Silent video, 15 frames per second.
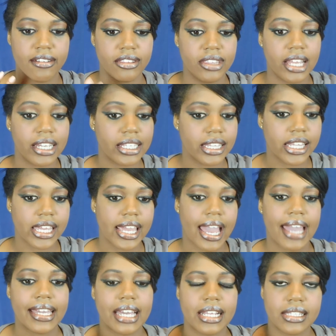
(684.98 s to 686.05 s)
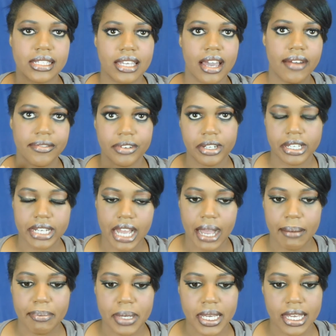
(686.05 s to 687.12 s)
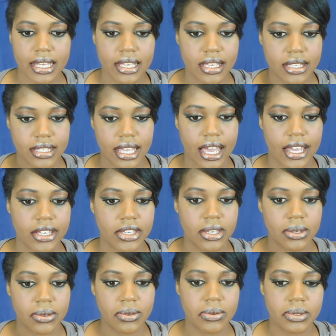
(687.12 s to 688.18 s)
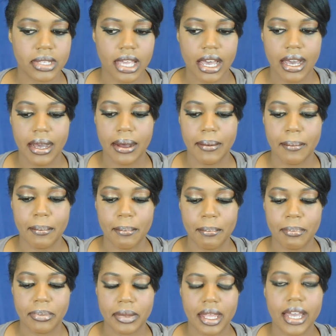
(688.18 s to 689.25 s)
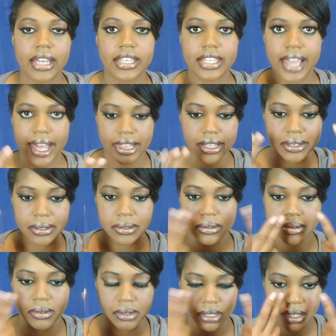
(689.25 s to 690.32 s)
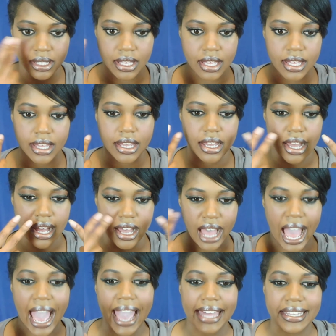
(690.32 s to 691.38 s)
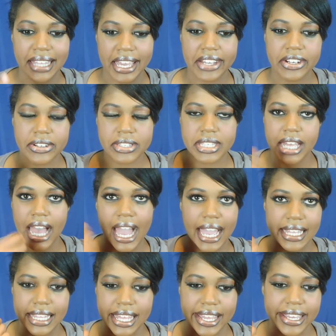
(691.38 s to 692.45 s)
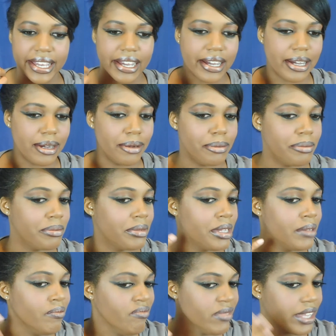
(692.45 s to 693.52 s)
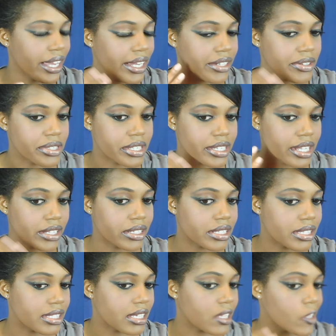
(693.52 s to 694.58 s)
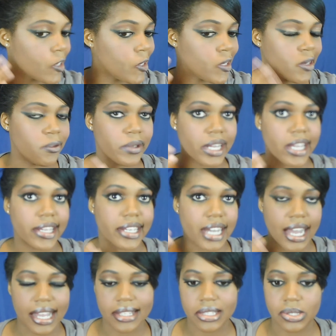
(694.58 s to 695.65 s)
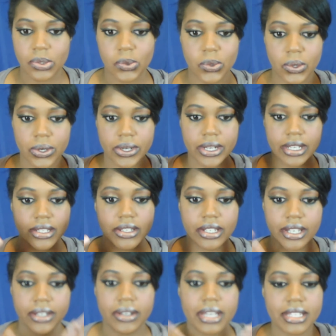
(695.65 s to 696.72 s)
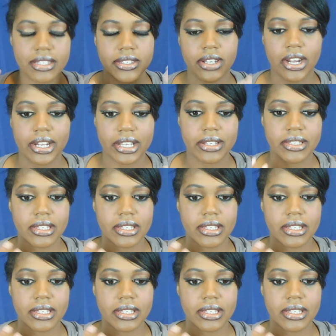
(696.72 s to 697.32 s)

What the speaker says: Luckily, I got to cover it up because I use a yellow highlighter to highlight. I use a yellow concealer, and then when I contour, you know, it's darker.